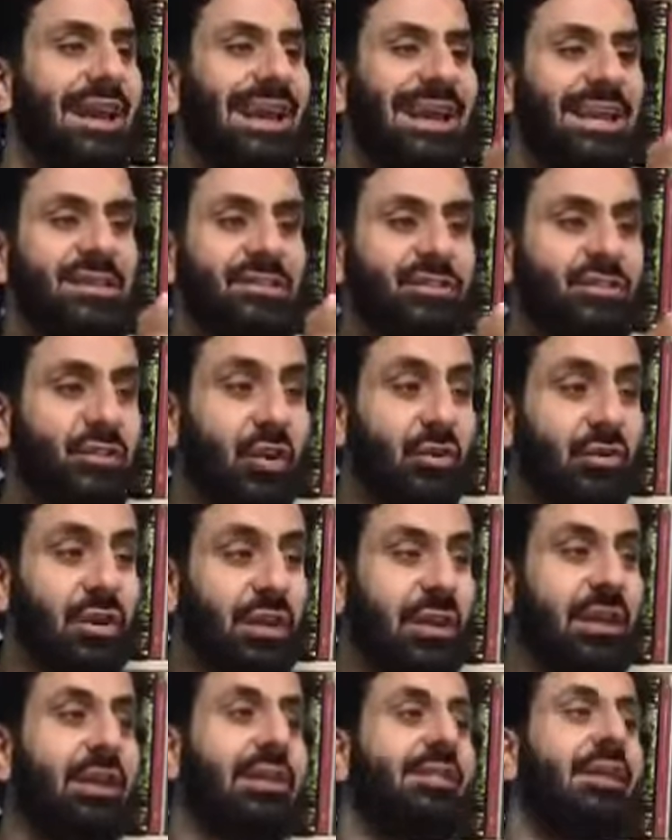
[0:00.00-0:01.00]

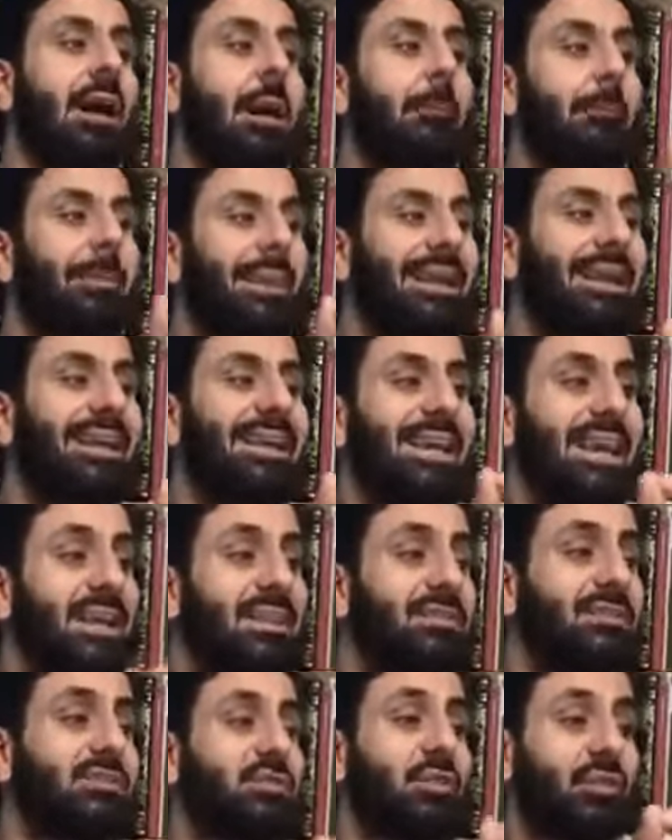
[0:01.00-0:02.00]
historically there are many
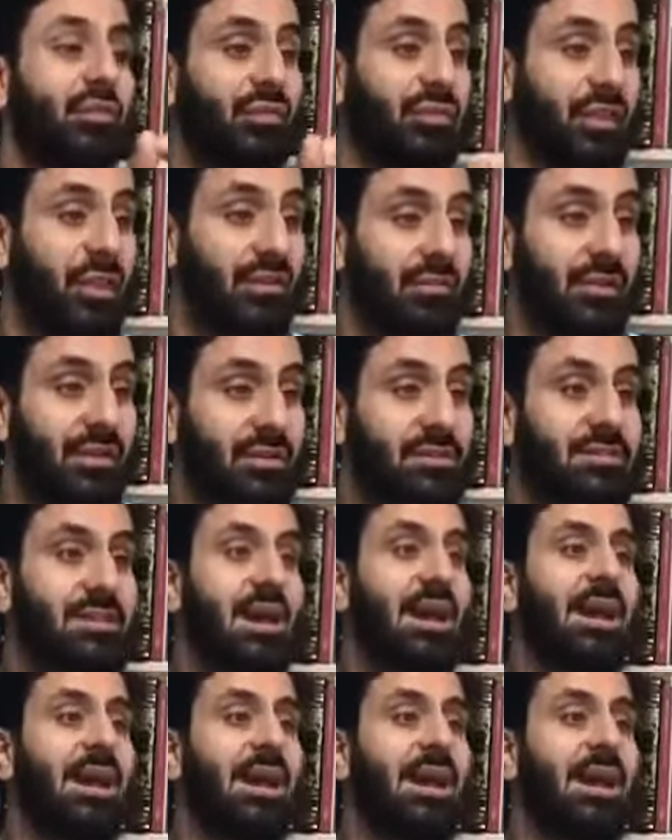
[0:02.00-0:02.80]
cases of theories